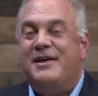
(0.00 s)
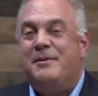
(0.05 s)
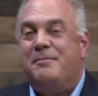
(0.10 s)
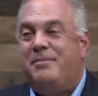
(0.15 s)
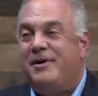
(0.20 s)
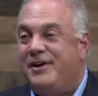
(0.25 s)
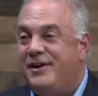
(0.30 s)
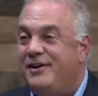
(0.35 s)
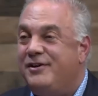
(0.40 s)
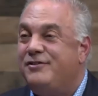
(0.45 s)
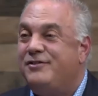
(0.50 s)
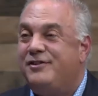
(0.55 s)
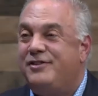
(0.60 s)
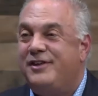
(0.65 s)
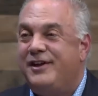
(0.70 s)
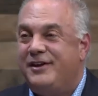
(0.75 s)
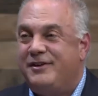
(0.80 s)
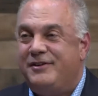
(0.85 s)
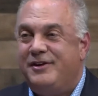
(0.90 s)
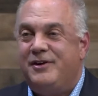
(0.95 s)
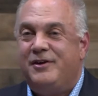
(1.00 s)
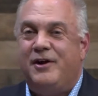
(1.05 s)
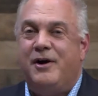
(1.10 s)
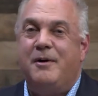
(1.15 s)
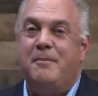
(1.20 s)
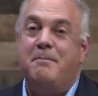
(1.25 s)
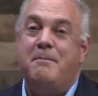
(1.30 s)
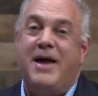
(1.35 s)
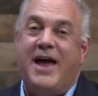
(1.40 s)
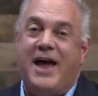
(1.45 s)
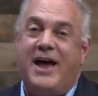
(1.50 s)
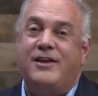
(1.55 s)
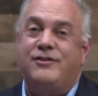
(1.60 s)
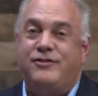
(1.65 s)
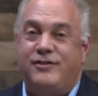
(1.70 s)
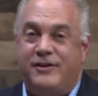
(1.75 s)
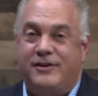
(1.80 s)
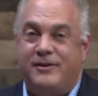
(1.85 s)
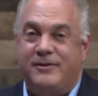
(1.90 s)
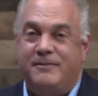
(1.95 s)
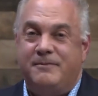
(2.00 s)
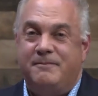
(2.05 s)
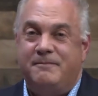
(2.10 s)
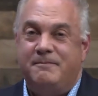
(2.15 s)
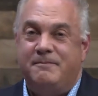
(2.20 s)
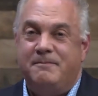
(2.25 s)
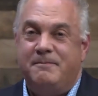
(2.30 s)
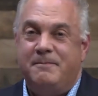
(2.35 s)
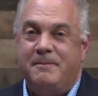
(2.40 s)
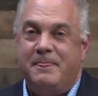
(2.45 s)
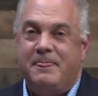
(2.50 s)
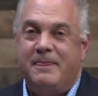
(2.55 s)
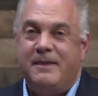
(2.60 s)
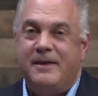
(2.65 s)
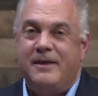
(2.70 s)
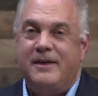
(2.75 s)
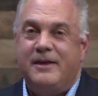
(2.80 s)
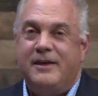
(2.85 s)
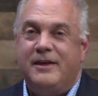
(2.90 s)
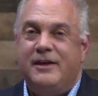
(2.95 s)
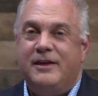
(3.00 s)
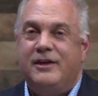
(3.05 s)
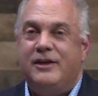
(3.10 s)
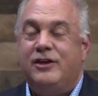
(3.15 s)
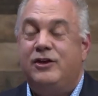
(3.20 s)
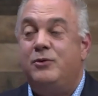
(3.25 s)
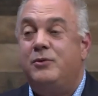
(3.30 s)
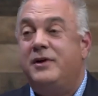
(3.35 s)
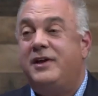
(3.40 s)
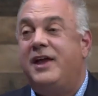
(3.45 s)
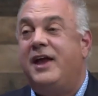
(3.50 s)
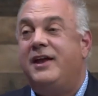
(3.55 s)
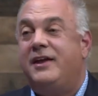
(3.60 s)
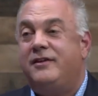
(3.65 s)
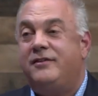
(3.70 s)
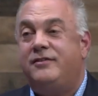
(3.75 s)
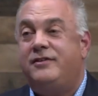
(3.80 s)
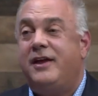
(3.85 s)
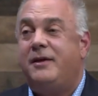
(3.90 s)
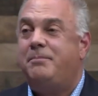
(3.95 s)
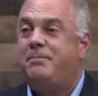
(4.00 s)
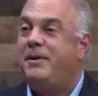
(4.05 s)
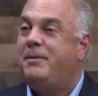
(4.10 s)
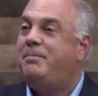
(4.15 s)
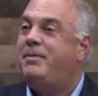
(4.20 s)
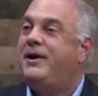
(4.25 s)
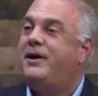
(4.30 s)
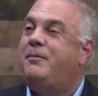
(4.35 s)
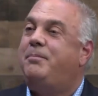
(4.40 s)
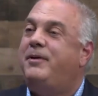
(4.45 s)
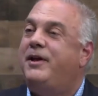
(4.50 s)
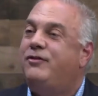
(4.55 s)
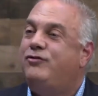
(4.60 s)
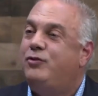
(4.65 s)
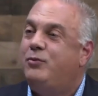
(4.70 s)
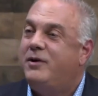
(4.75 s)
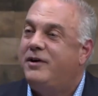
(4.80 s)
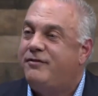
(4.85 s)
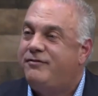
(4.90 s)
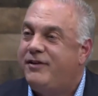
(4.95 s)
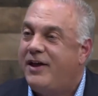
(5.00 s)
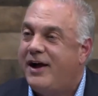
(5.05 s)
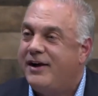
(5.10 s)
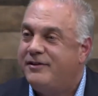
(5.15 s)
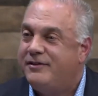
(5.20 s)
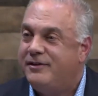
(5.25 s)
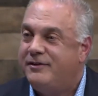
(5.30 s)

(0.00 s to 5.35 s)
But here's the thing. Imagine you were getting set. Pick a place you want to fly to.